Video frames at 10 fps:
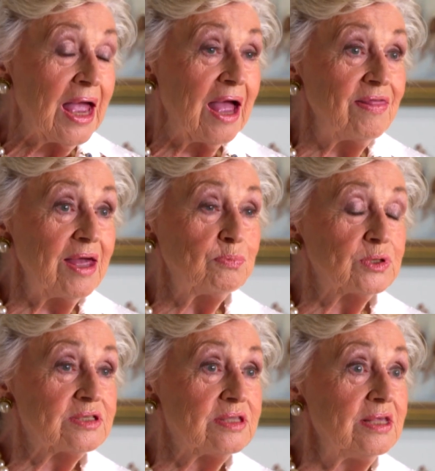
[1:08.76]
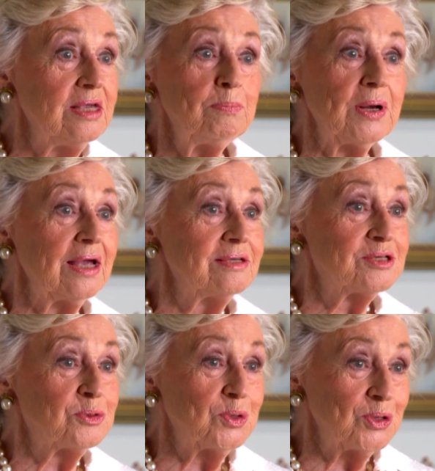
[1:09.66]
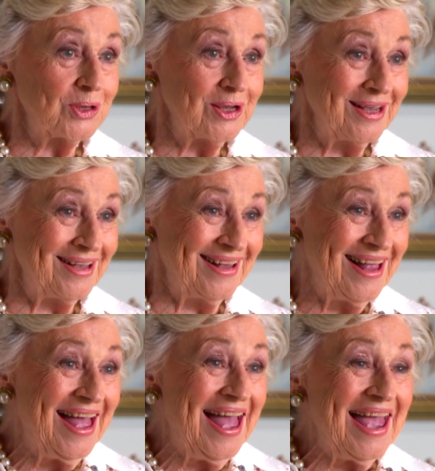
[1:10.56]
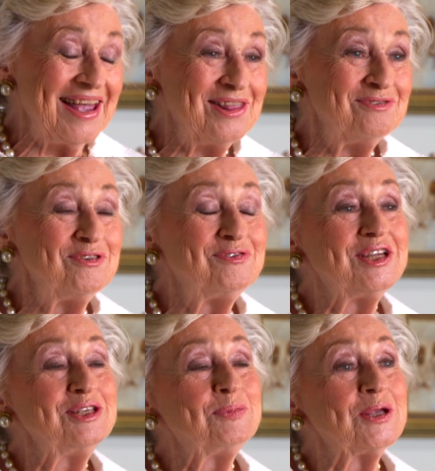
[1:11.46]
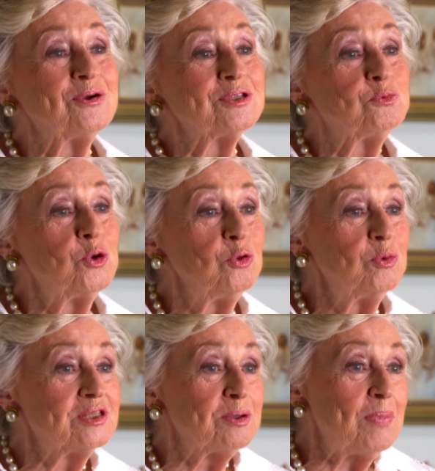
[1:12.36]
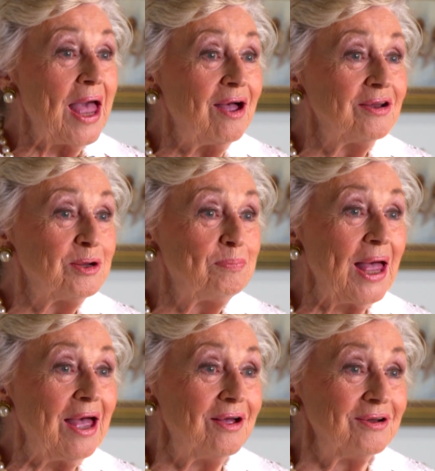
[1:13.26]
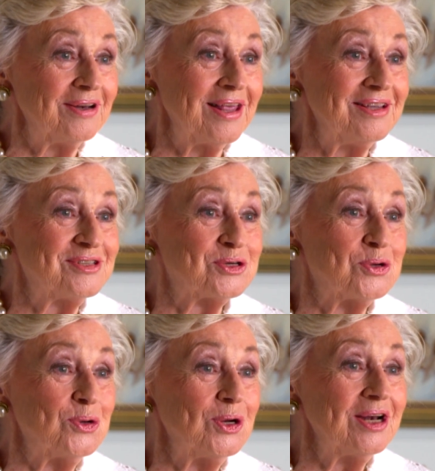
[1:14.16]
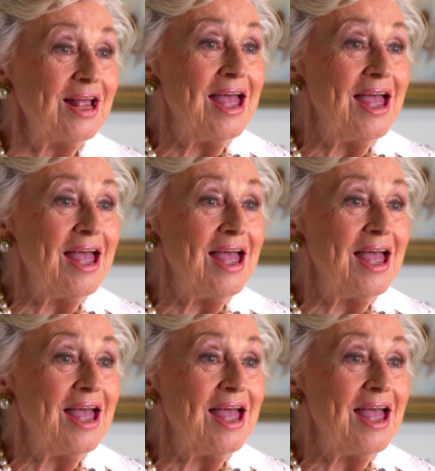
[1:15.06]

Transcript: and that was the place to work in the 50s because wool was £1 a pound, they used to call it.